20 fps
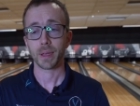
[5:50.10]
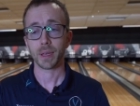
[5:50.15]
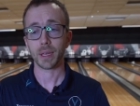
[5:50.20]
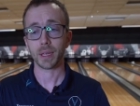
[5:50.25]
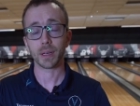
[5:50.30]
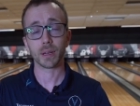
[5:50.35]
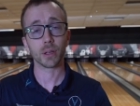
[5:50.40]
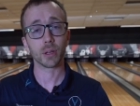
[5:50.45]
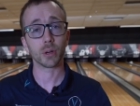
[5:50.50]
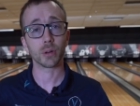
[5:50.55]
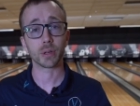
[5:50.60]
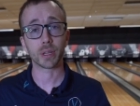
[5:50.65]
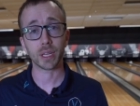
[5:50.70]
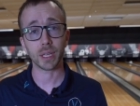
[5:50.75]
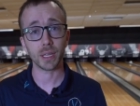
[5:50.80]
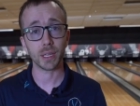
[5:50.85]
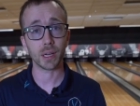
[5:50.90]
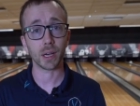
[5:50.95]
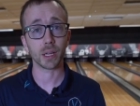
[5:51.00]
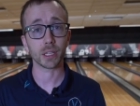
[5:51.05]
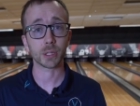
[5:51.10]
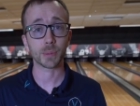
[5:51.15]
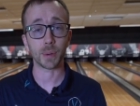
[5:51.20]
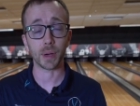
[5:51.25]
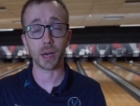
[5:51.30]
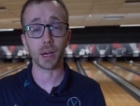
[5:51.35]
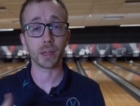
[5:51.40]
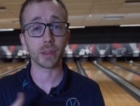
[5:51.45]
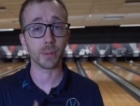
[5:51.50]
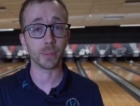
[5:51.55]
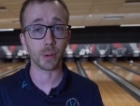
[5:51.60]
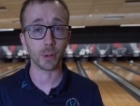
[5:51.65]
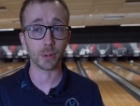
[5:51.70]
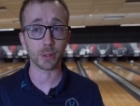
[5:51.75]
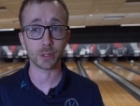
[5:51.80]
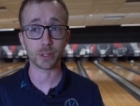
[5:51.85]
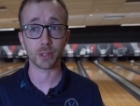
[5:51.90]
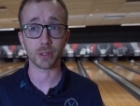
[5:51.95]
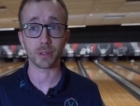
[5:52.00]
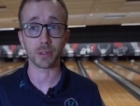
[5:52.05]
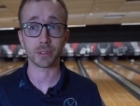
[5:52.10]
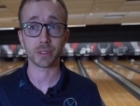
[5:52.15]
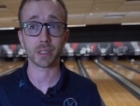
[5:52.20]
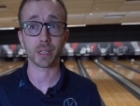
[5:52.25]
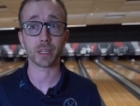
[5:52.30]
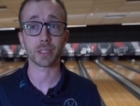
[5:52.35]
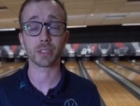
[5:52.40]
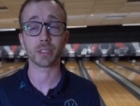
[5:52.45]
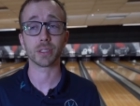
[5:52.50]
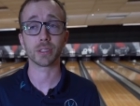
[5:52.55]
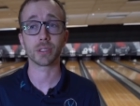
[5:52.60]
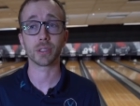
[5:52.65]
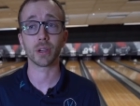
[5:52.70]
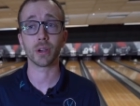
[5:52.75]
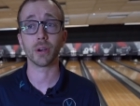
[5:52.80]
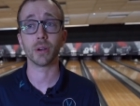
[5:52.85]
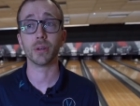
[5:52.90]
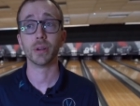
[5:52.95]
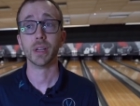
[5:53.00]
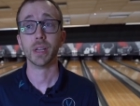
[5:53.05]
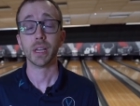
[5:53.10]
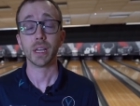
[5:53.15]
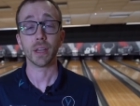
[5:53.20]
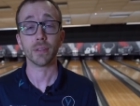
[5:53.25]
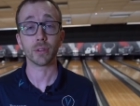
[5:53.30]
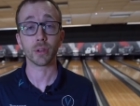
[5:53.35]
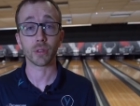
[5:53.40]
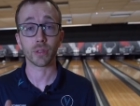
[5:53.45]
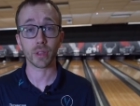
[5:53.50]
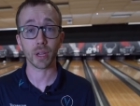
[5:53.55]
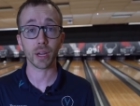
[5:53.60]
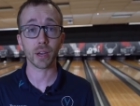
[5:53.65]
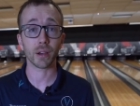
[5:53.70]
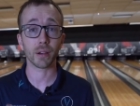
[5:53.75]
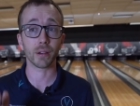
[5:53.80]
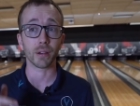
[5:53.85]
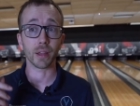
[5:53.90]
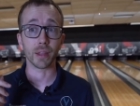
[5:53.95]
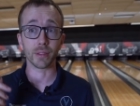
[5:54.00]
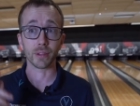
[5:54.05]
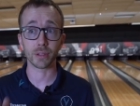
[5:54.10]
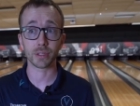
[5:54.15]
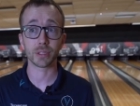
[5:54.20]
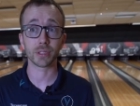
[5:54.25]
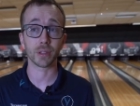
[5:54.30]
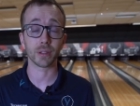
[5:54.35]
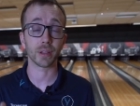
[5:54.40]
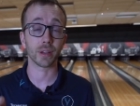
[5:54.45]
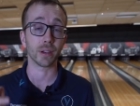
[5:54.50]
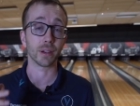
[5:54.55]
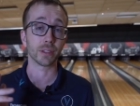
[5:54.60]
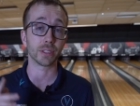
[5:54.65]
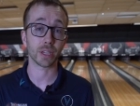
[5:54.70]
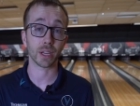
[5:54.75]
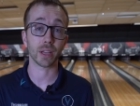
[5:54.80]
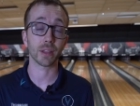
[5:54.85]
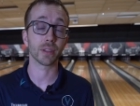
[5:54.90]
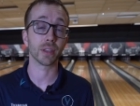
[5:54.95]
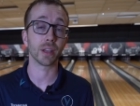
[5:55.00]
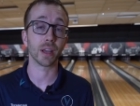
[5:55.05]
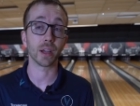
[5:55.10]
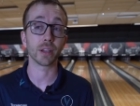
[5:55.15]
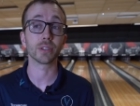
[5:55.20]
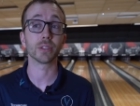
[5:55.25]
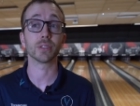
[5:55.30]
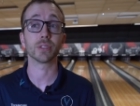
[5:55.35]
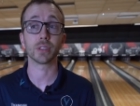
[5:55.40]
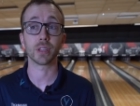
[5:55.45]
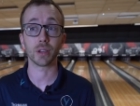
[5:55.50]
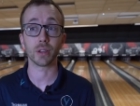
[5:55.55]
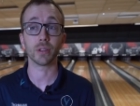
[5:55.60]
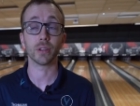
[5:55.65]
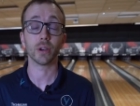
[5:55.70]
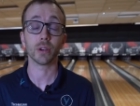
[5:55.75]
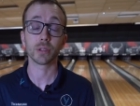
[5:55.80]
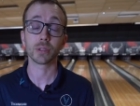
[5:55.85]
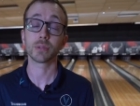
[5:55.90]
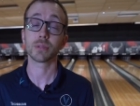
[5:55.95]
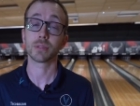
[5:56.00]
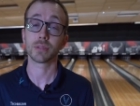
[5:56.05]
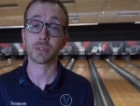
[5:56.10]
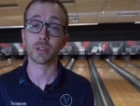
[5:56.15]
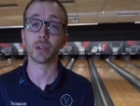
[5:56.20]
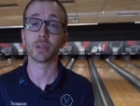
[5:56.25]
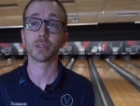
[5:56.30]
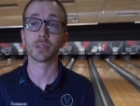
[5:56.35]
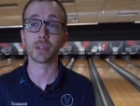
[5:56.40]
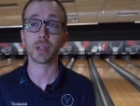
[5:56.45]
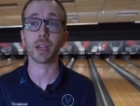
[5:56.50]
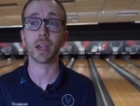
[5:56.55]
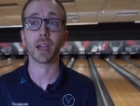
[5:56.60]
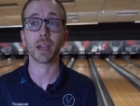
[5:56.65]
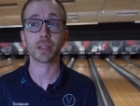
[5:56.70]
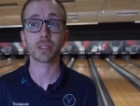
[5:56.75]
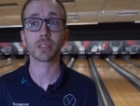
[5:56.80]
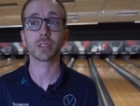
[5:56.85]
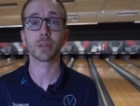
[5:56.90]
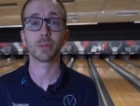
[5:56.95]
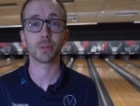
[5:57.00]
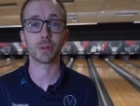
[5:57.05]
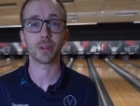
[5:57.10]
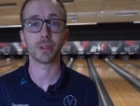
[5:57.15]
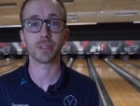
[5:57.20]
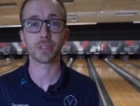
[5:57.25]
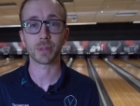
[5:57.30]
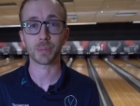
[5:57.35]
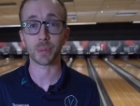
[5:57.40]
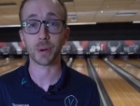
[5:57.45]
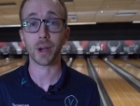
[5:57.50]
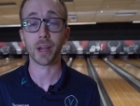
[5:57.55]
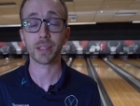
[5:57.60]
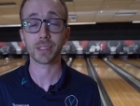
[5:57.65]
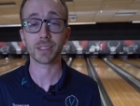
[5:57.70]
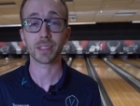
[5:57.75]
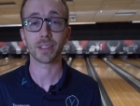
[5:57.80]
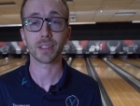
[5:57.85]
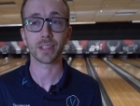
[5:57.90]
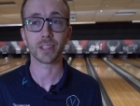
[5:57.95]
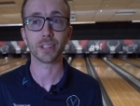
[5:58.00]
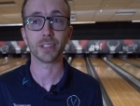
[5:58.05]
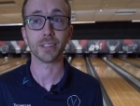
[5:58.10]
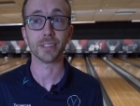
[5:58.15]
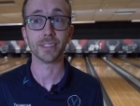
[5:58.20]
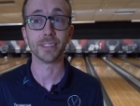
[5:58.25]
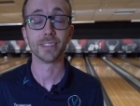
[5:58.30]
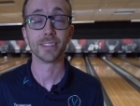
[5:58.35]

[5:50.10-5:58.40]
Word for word: in a little kiosk behind the Bowler's Journal section. So if you're there and they're still there, check out the nachos. Th those, those actually were surprisingly good.